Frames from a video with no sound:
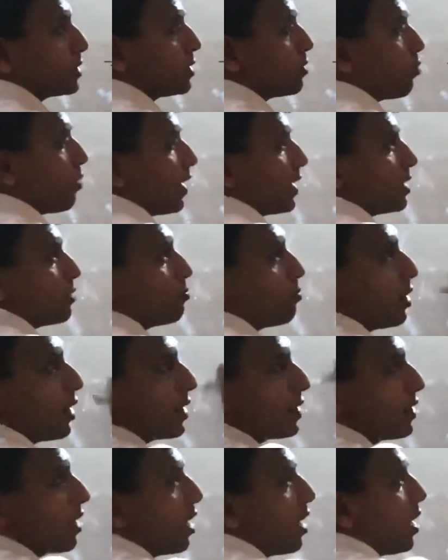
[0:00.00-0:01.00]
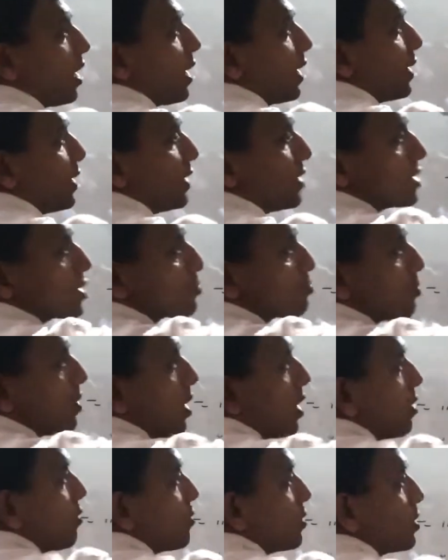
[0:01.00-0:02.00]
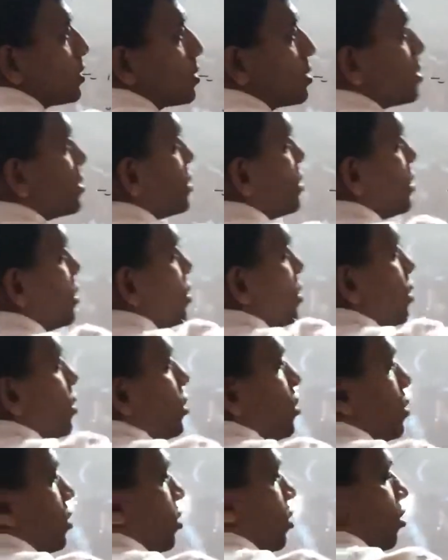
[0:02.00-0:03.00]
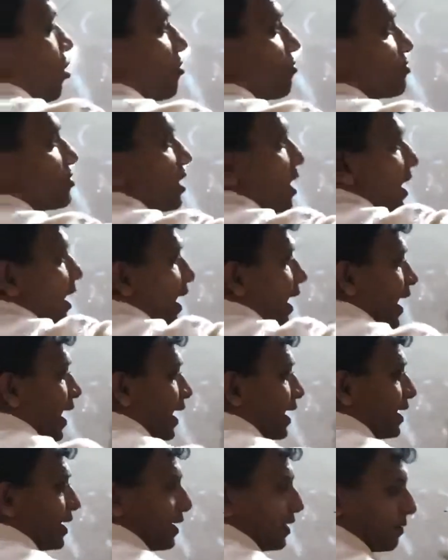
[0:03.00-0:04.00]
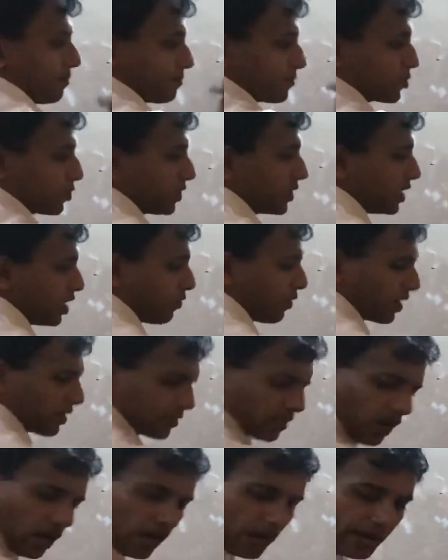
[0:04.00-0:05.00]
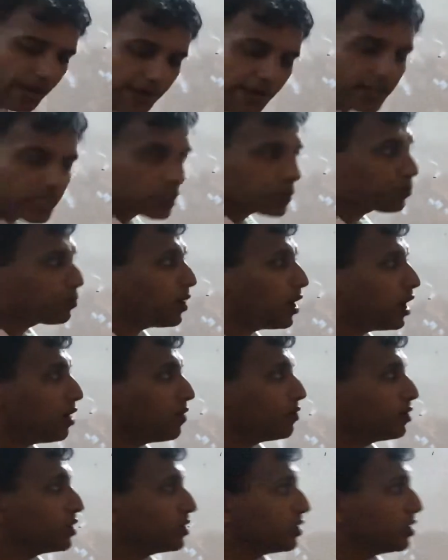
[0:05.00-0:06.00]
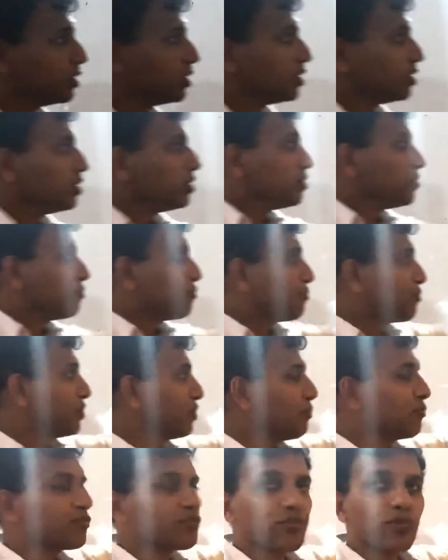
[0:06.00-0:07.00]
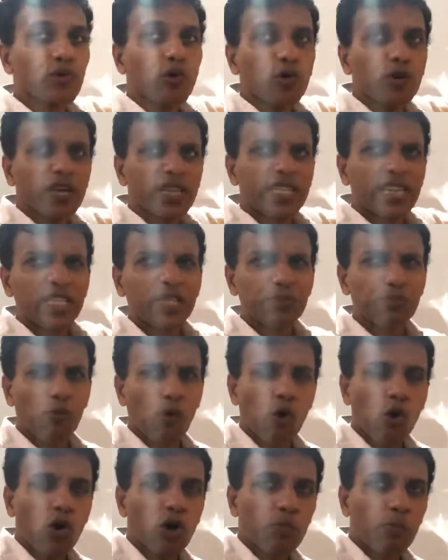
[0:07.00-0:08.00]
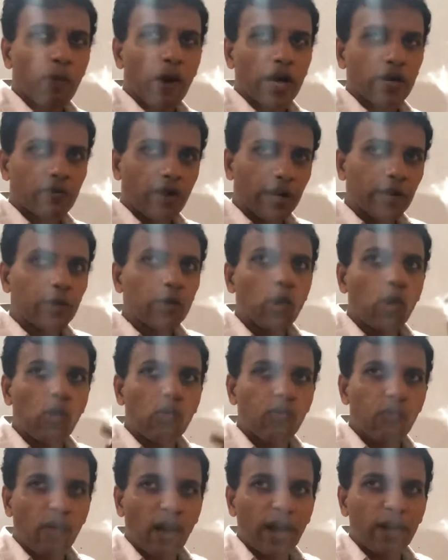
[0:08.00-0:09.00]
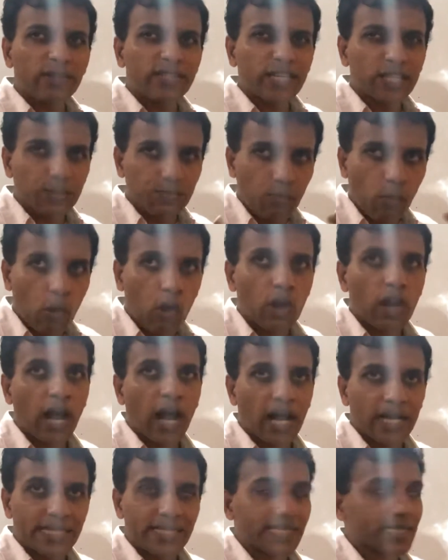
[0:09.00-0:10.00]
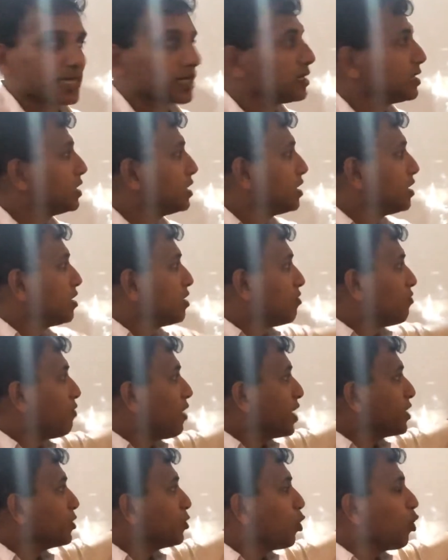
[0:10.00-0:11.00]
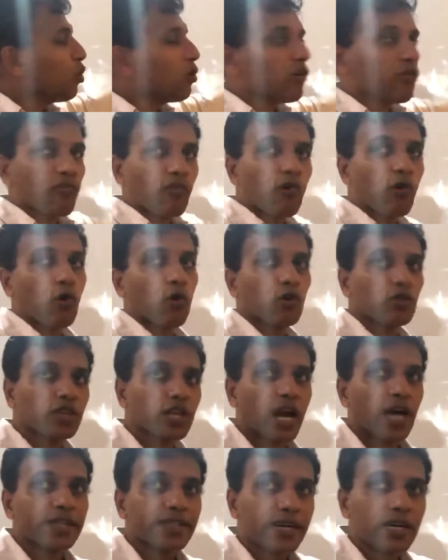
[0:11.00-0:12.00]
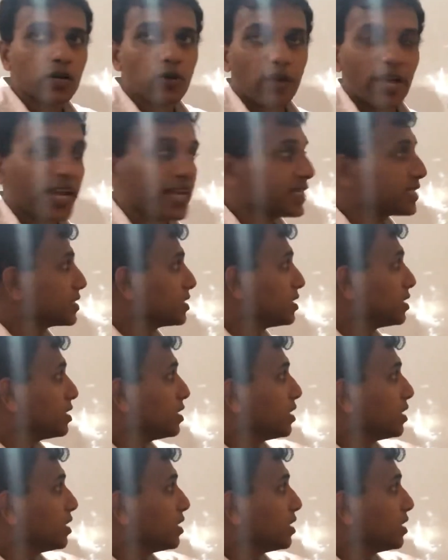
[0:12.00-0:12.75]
divide by the highest power of the n. So here what the highest power? Fifth root is the small part. 1 over 5 is the small answer. 1 over 4, the other greater.